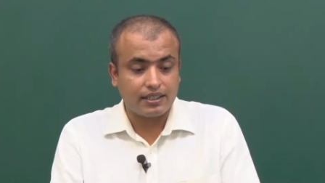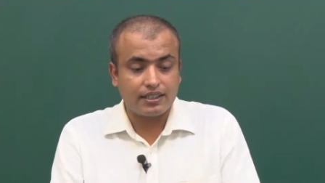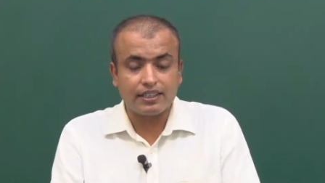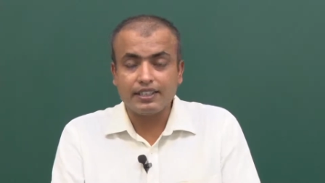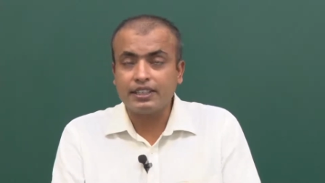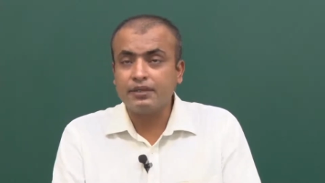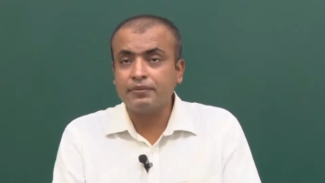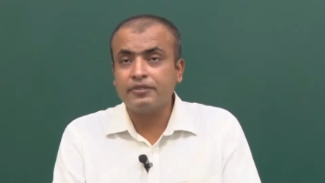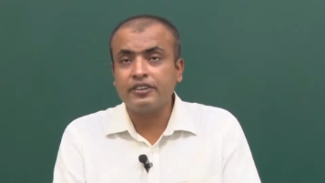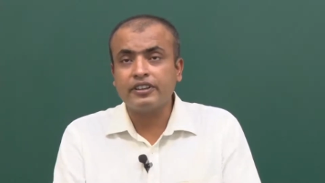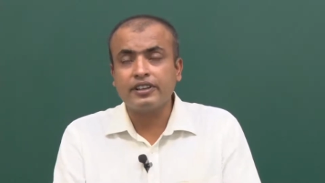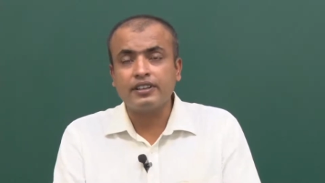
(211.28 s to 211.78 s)

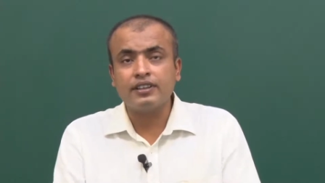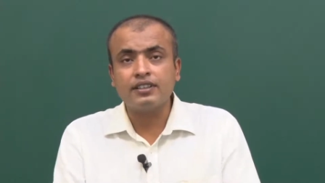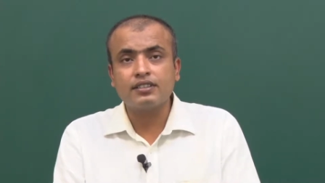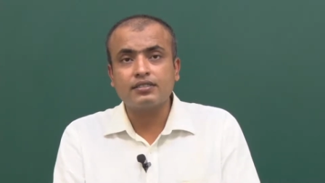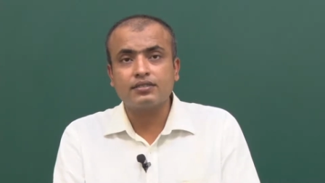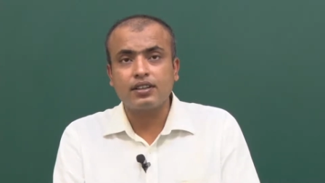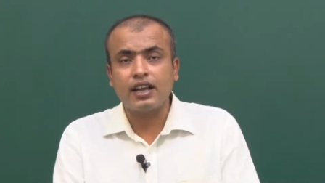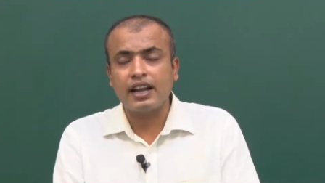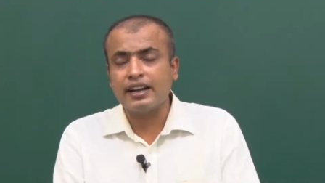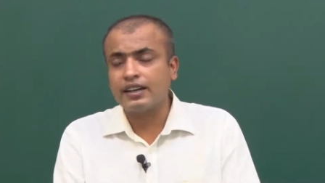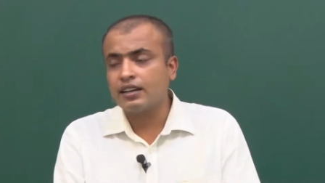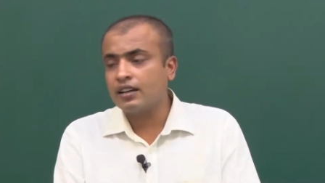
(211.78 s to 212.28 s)
difficult,
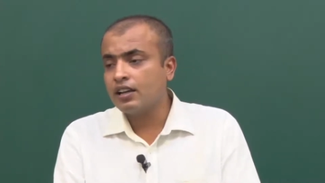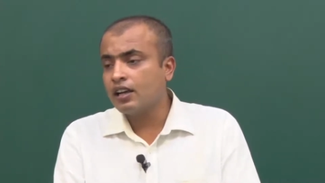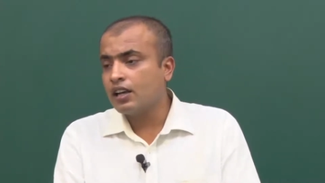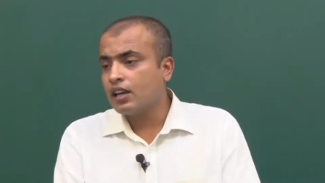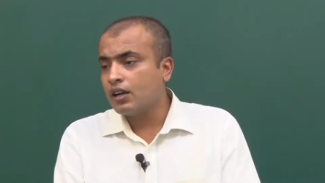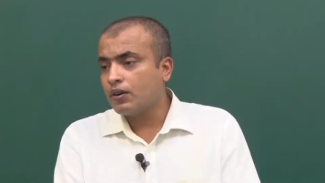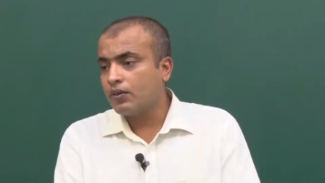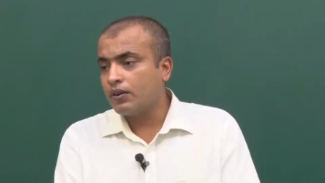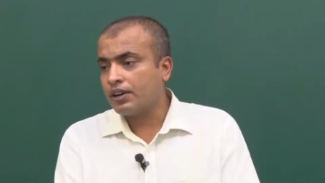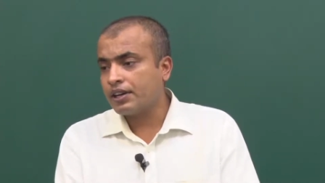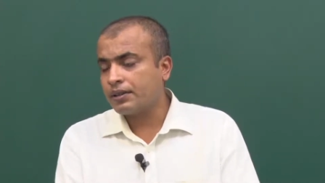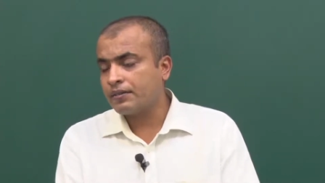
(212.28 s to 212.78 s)
and
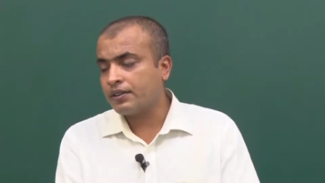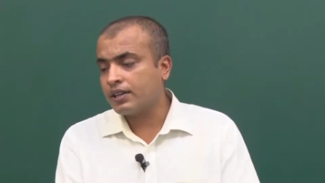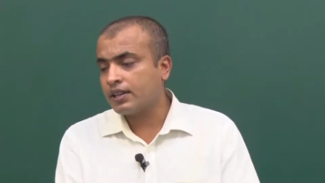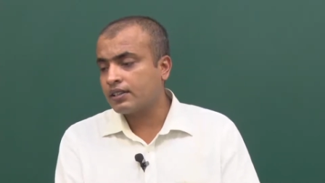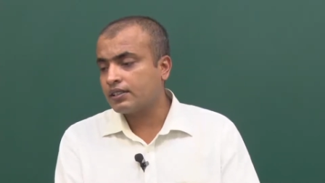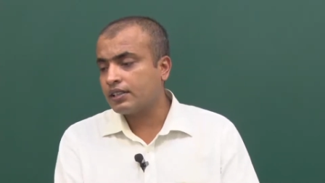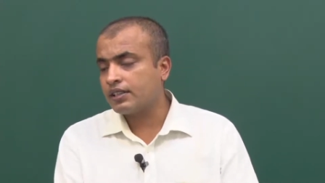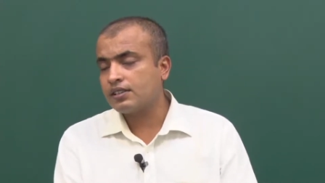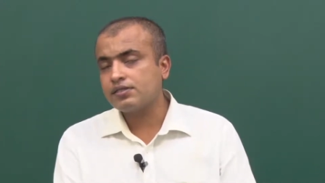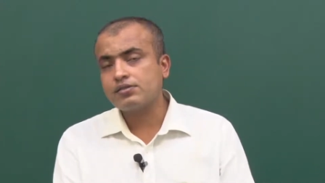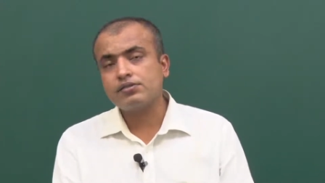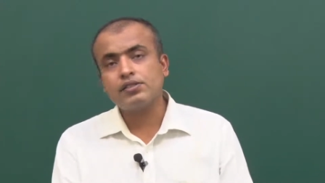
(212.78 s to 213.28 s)
whatever
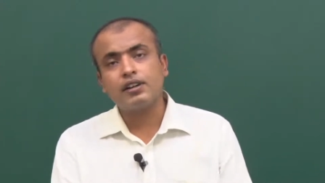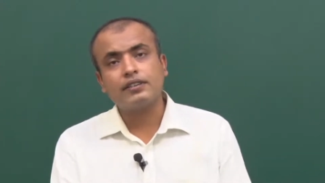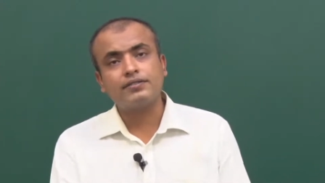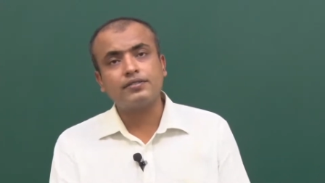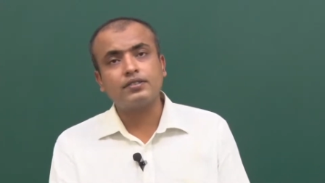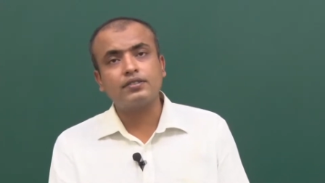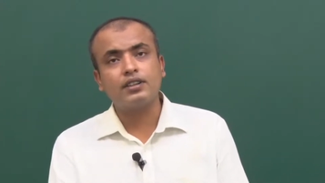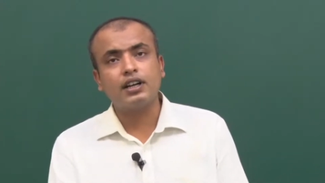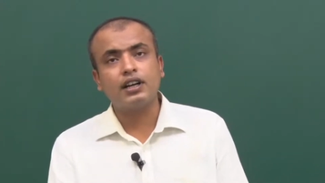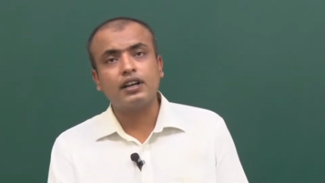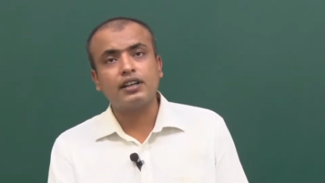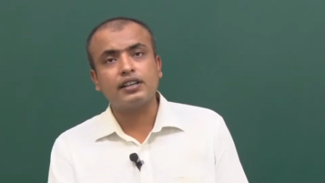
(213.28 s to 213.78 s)
things you have to
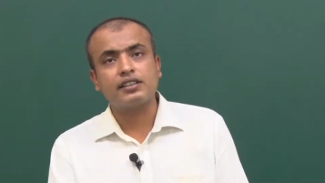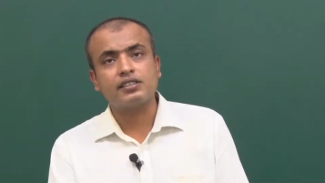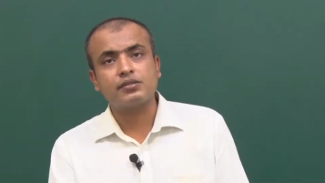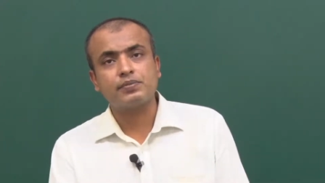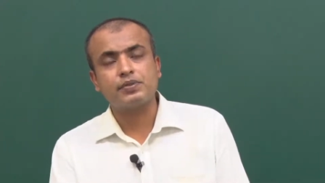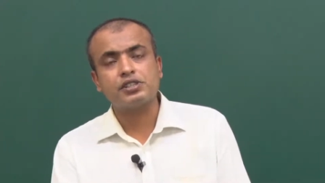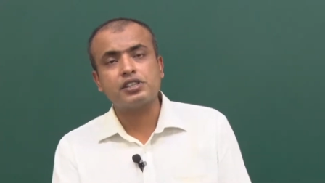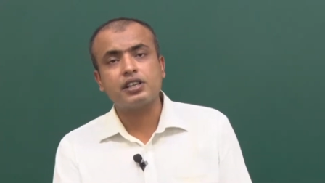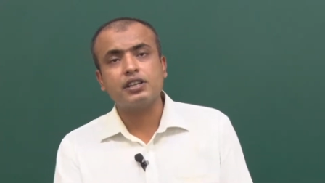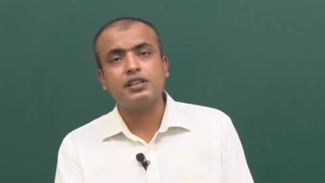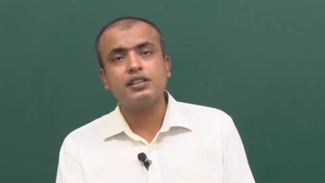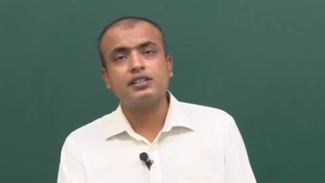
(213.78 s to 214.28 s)
learn,
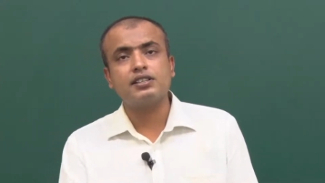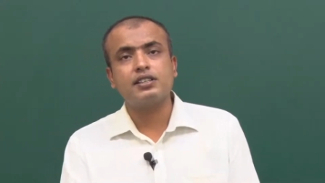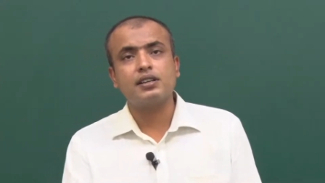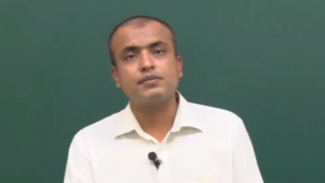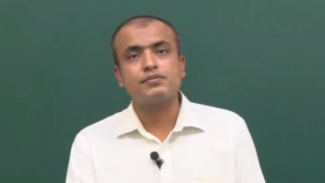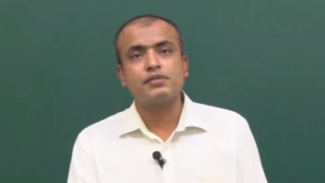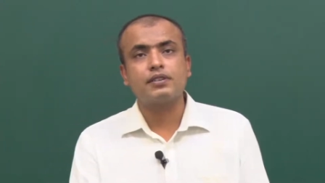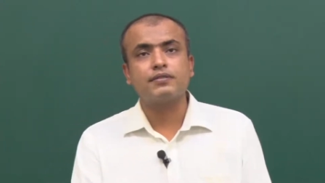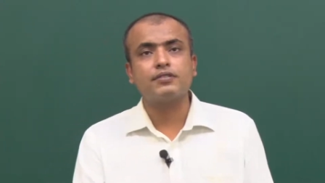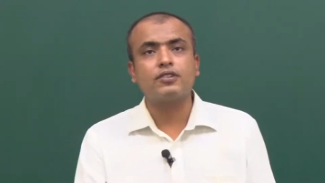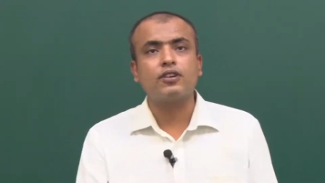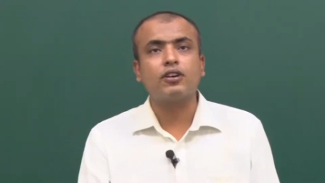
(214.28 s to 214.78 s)
especially in terms
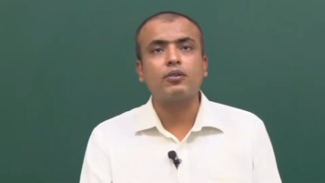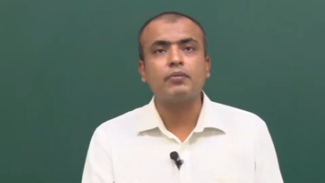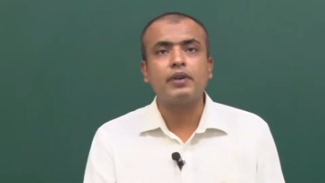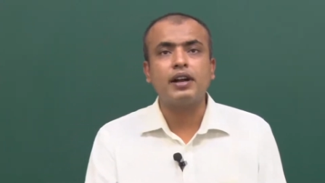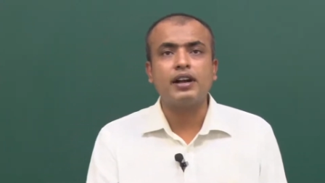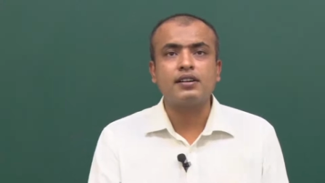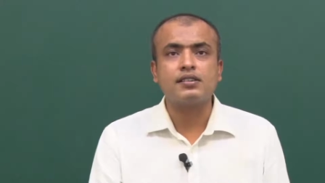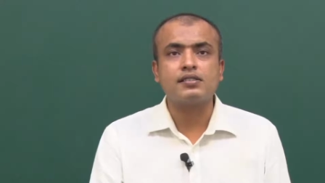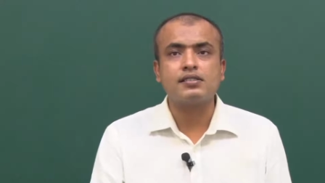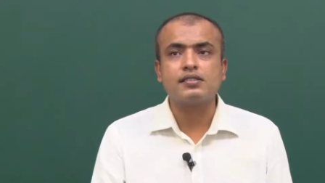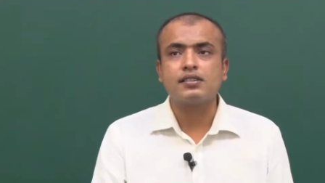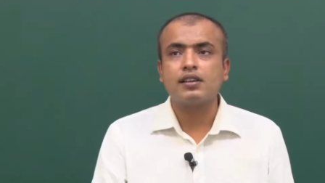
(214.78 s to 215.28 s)
of
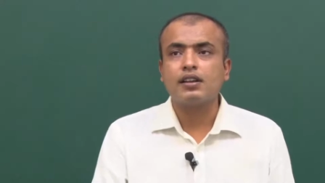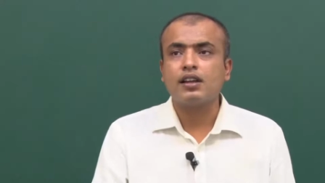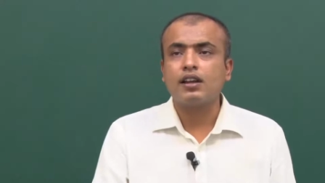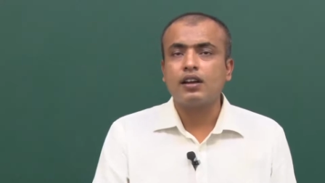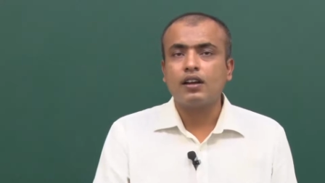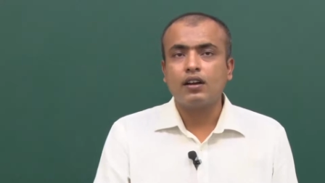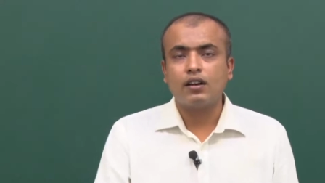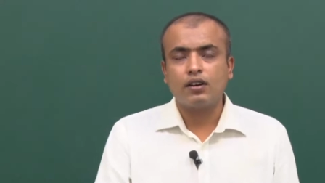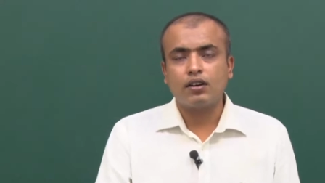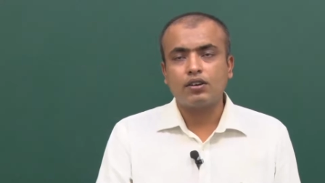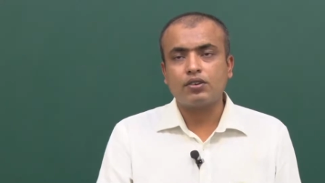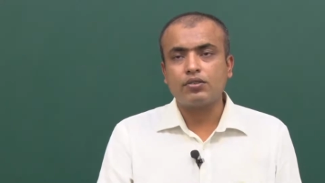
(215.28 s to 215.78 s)
commands
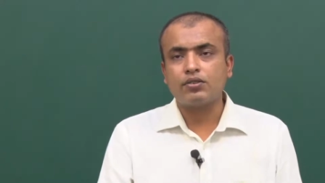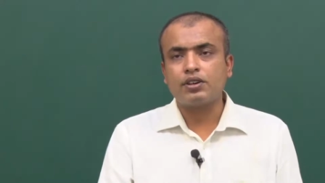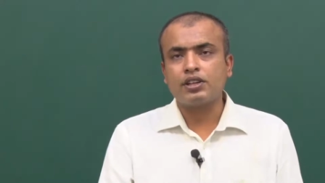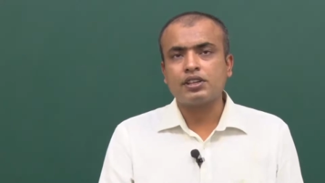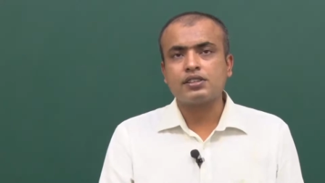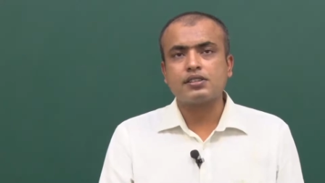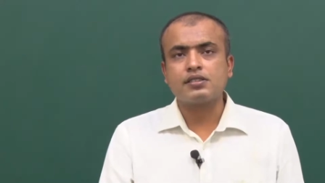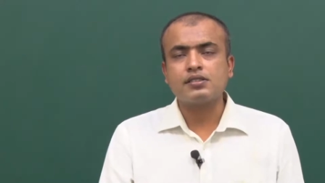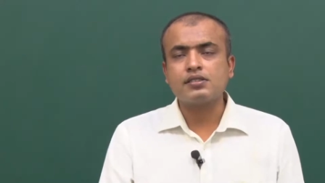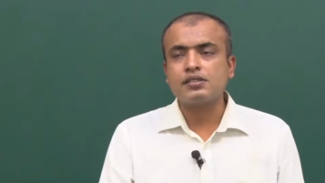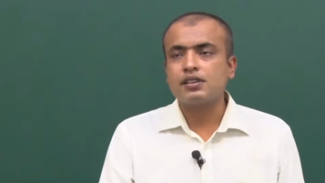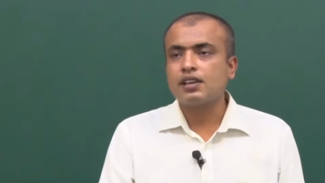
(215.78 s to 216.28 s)
or
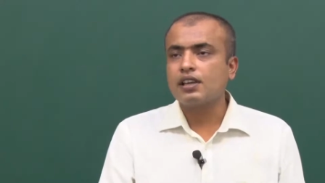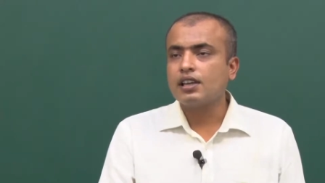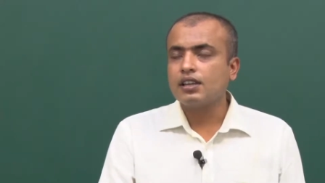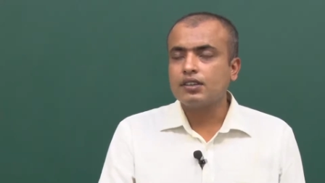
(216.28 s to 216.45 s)
notations,